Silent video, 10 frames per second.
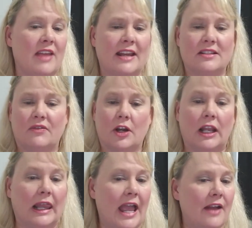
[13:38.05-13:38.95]
That is a
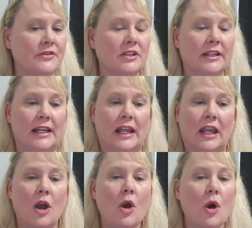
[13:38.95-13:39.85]
very
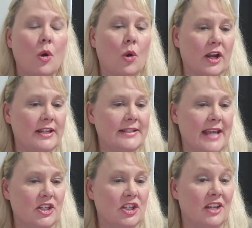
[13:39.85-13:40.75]
left-leaning
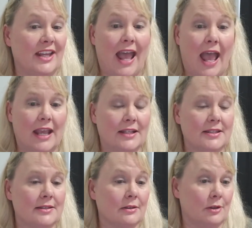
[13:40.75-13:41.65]
organization that
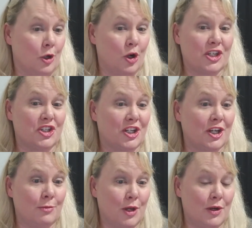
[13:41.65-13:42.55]
hates the
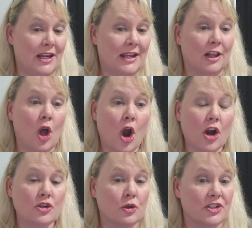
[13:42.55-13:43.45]
Christian community at
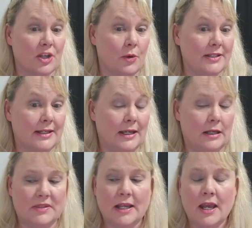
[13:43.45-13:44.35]
large, or so it
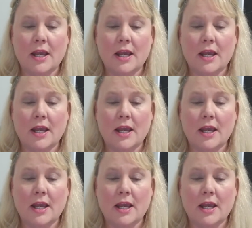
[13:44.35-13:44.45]
seems.